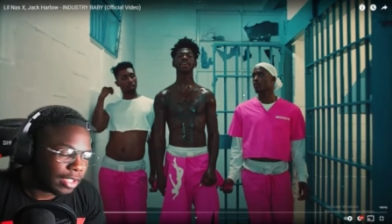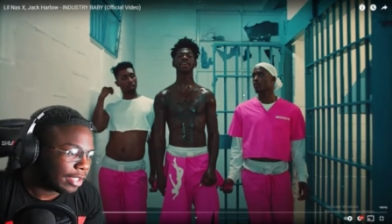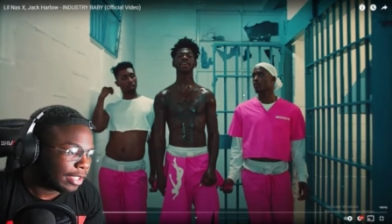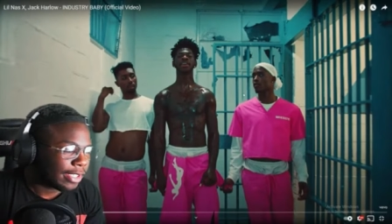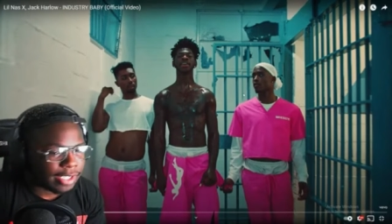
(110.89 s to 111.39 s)

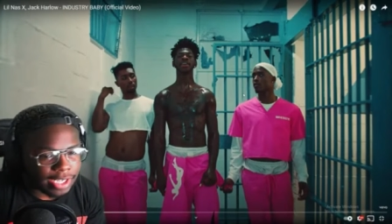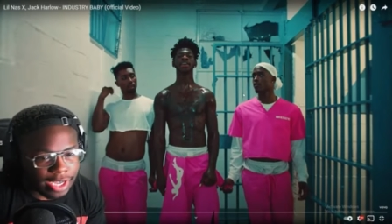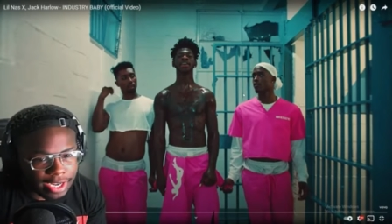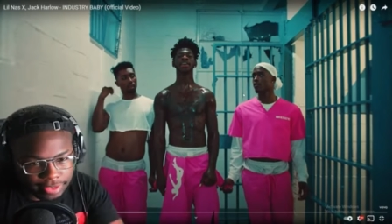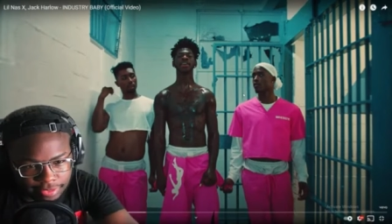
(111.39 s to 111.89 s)
Look how
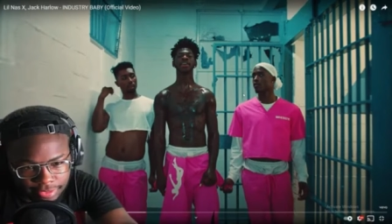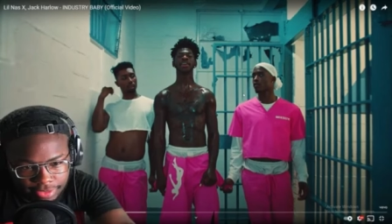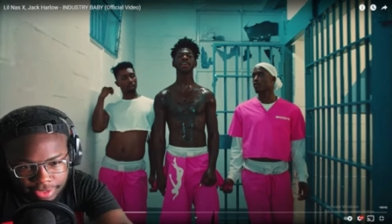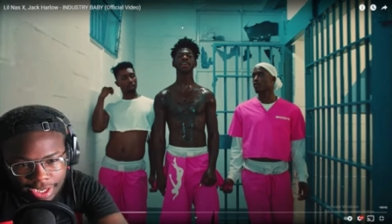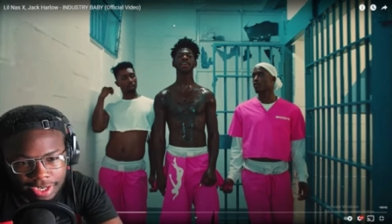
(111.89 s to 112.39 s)
look how
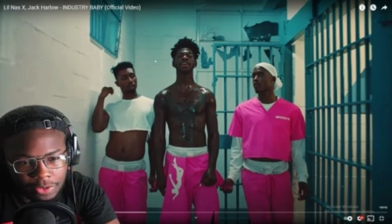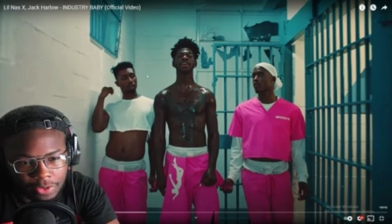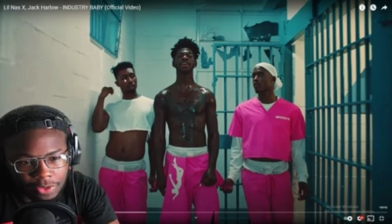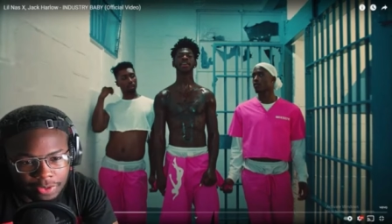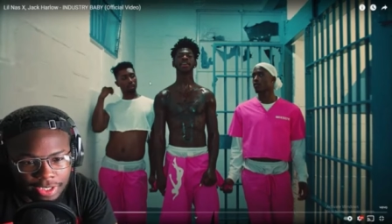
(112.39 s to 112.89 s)
dude on the
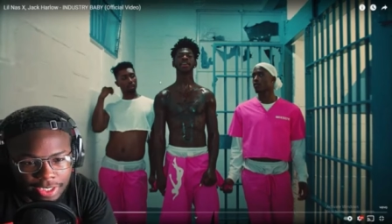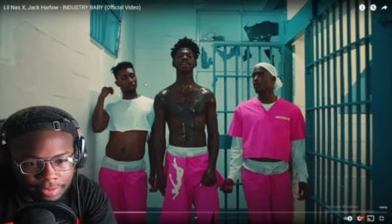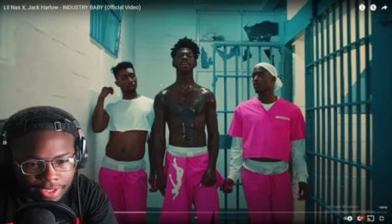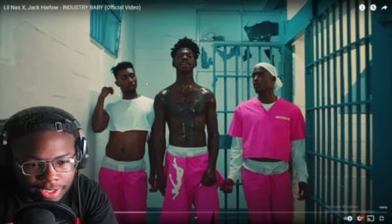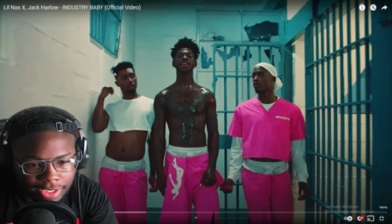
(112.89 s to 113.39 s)
left
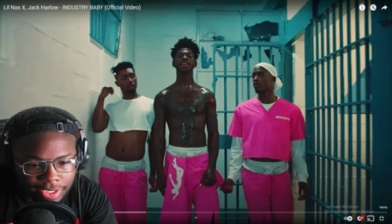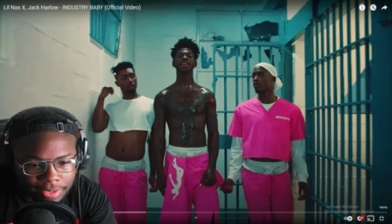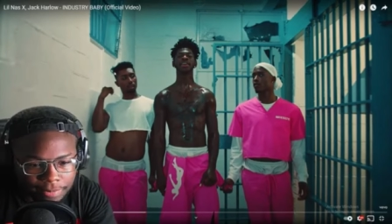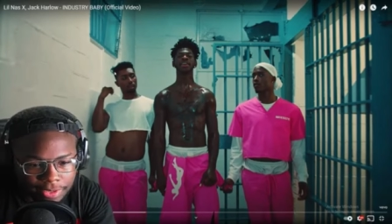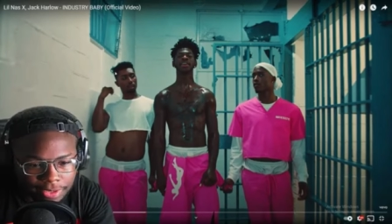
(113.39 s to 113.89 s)
looking at him though,
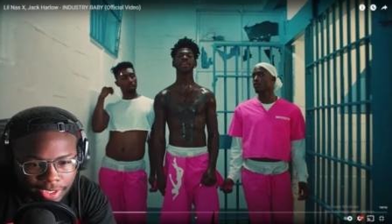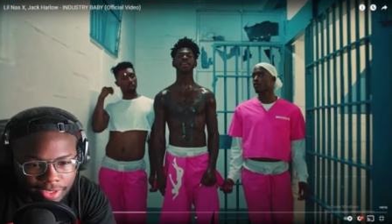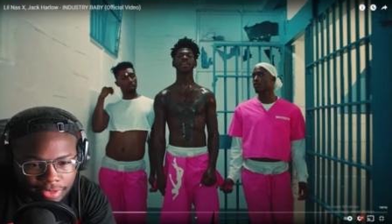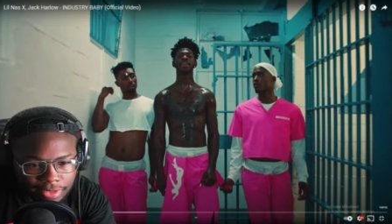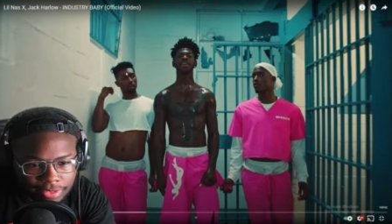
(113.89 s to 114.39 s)
like,
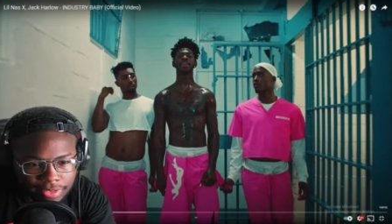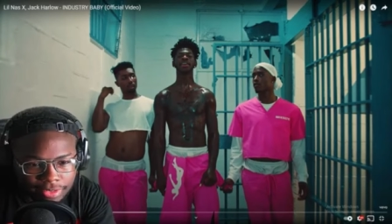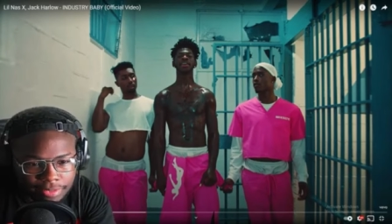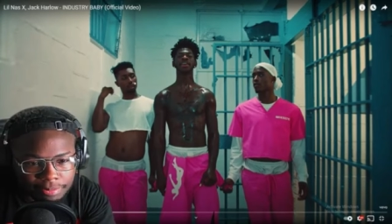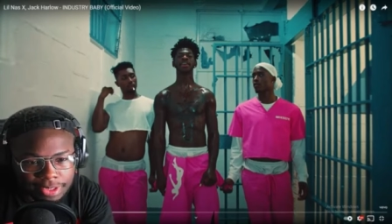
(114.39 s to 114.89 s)

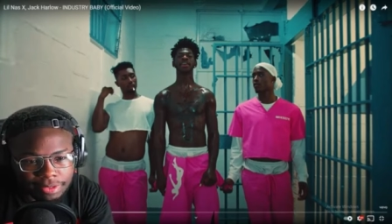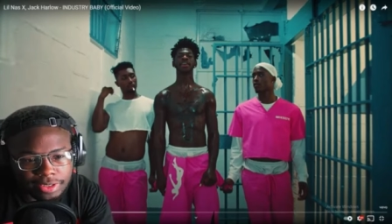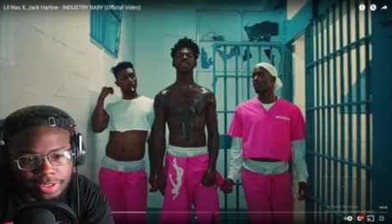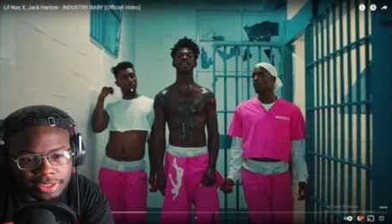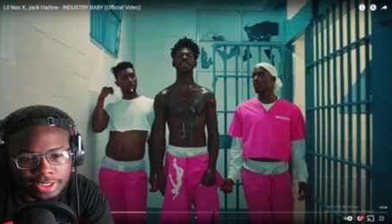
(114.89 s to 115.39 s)
bro,
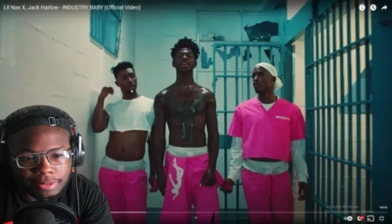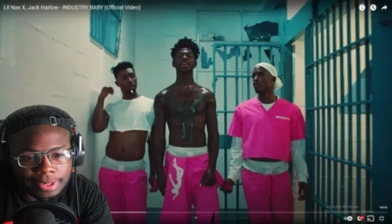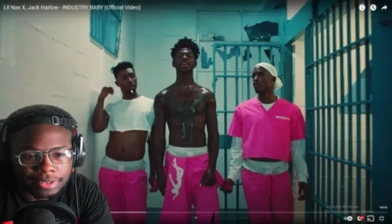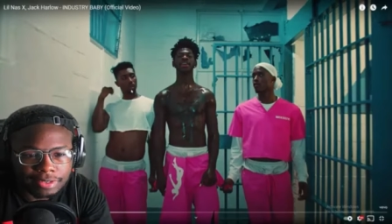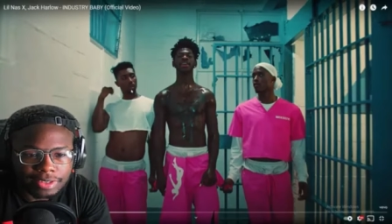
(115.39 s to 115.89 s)
chill, bro,
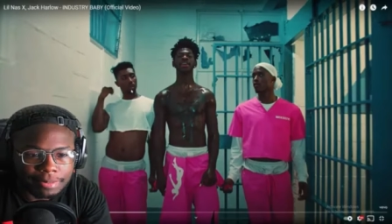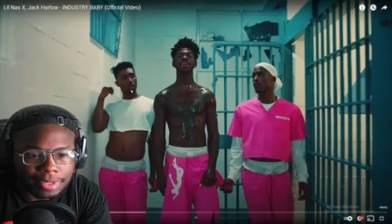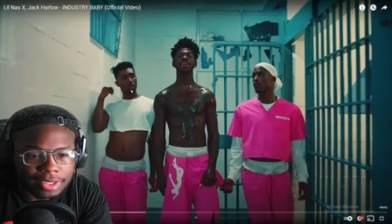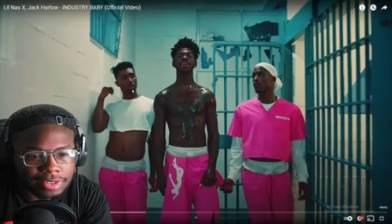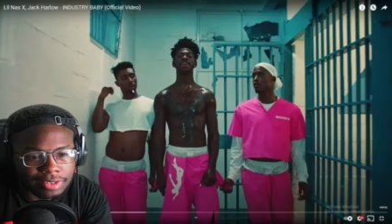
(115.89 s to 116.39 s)
stop being so
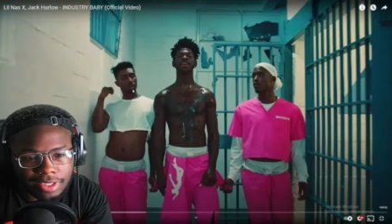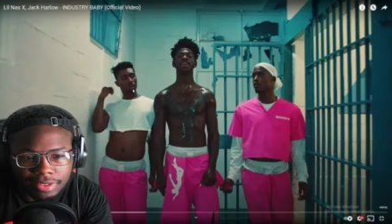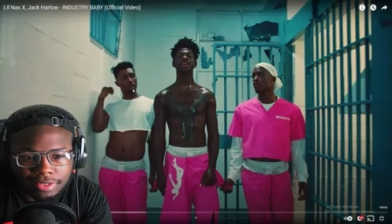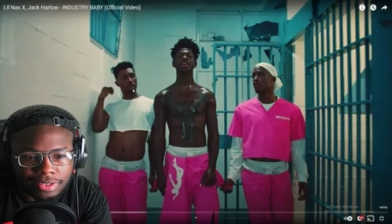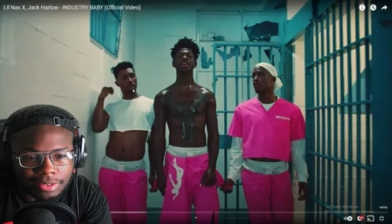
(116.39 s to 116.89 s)
thirsty,
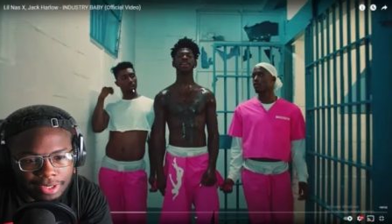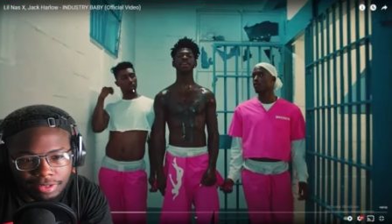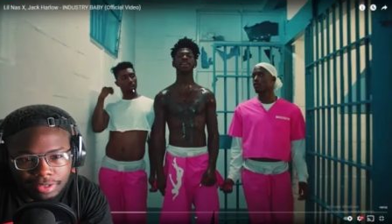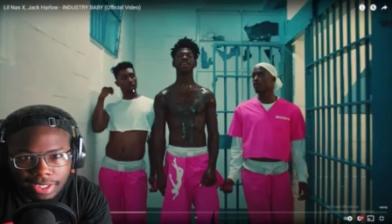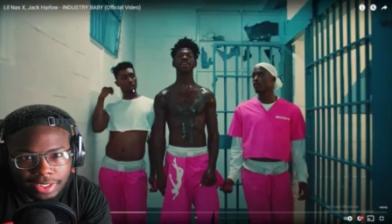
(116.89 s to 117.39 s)
bro,
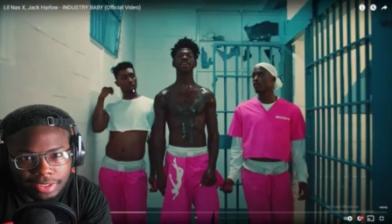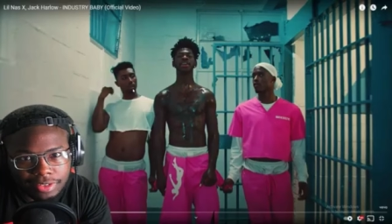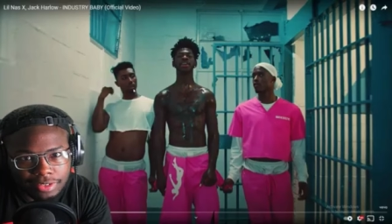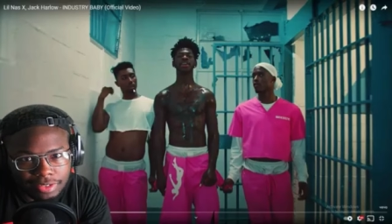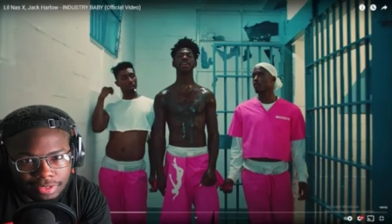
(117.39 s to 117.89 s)
like.
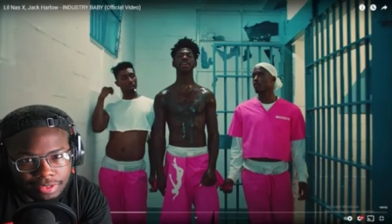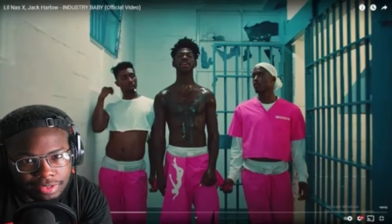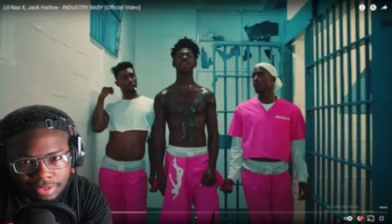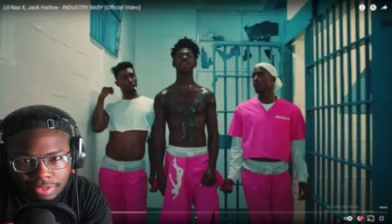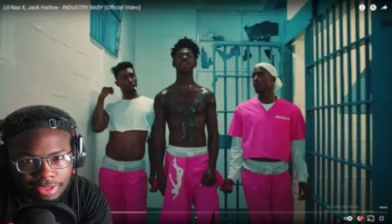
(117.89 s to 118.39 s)

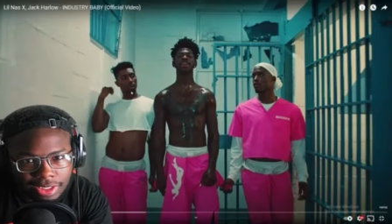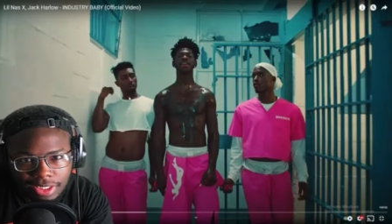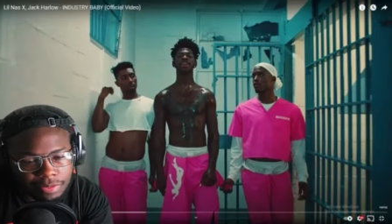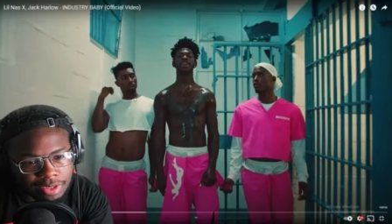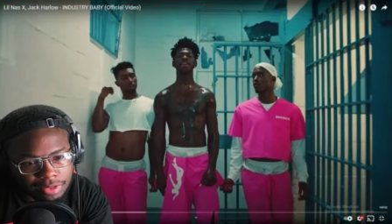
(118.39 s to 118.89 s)
He don't
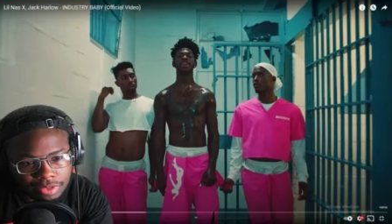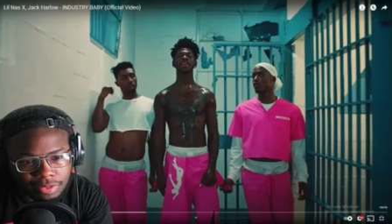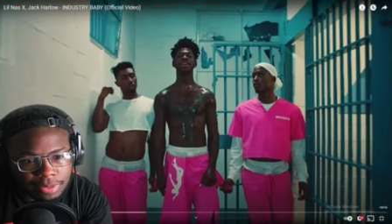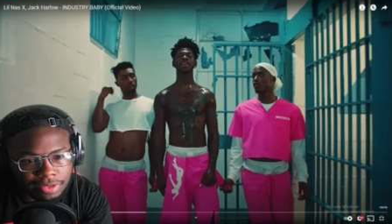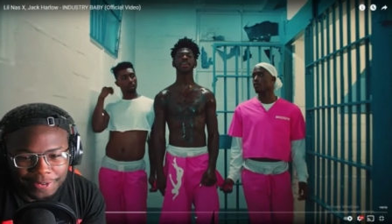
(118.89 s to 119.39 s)
want you,
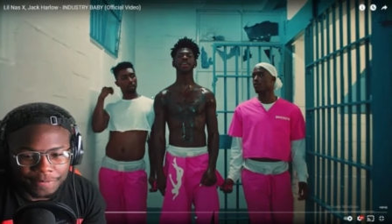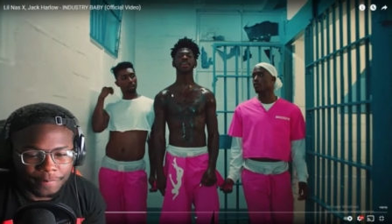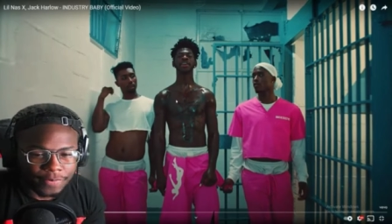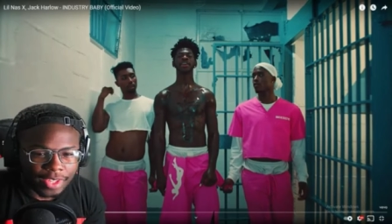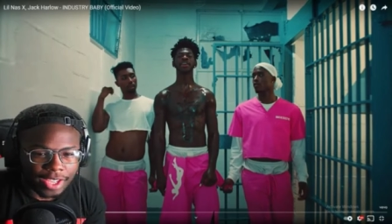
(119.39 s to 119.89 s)
bro.
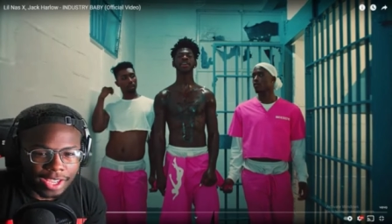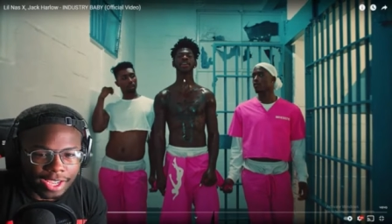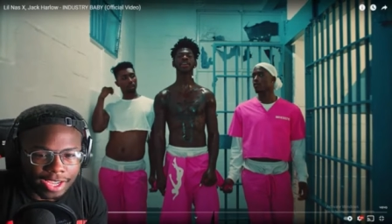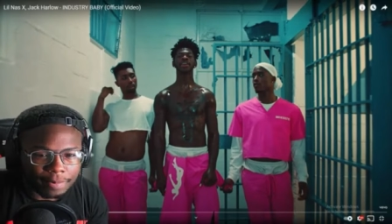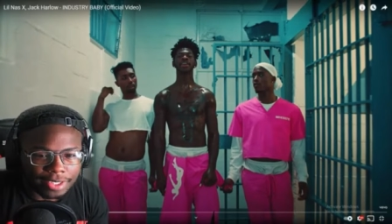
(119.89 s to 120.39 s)
Hey,
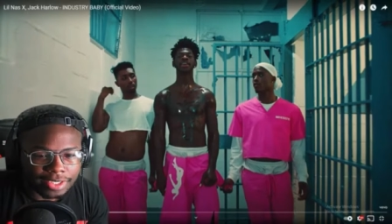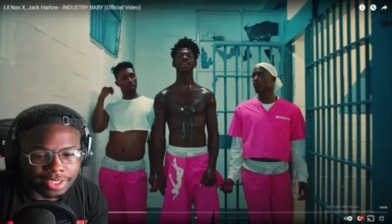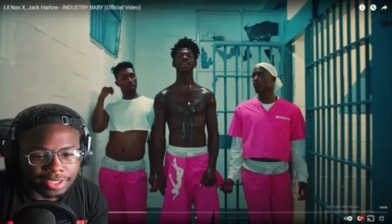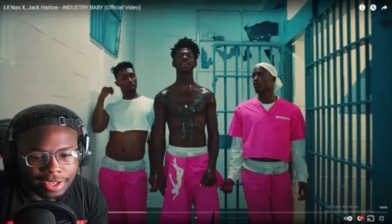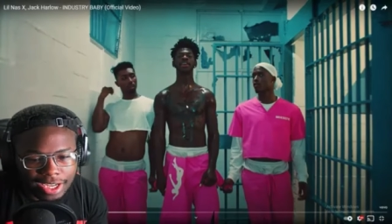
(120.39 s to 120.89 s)
my nigga Lil
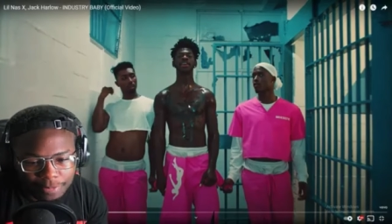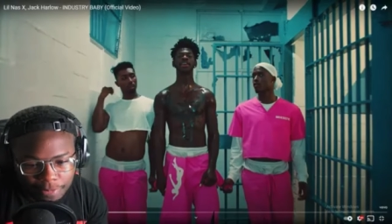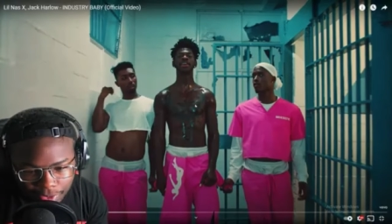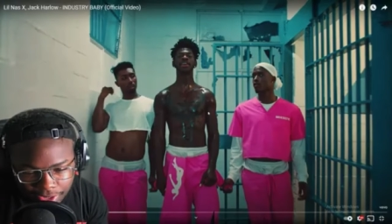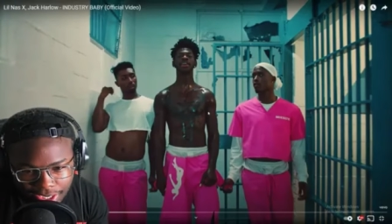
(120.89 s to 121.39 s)
Nas been working
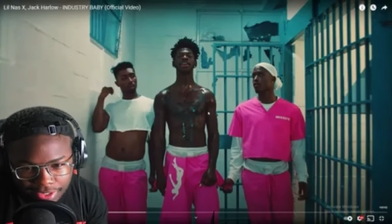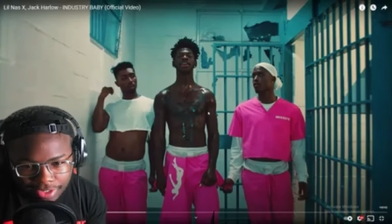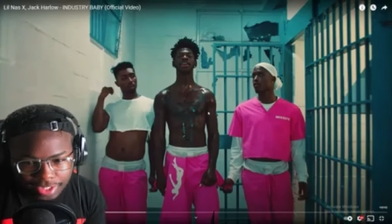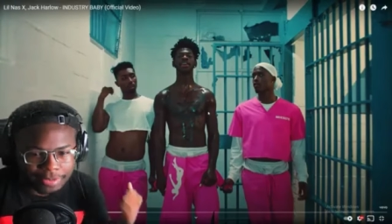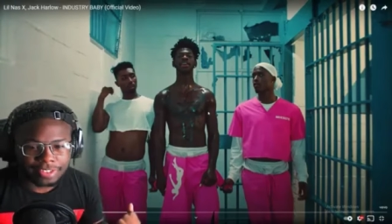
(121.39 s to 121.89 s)
out. Though. He
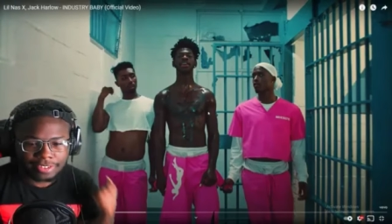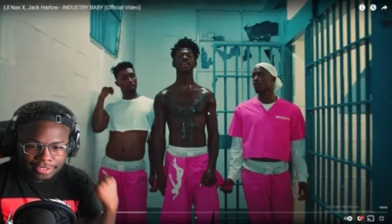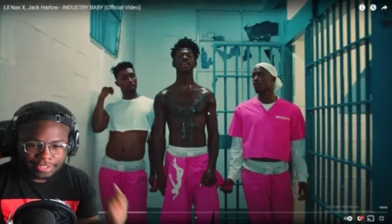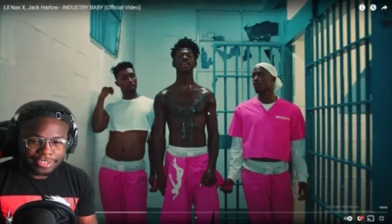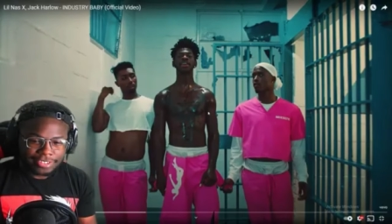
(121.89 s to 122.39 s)
been
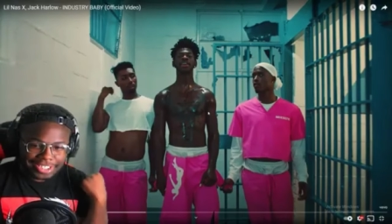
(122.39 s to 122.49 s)
lifting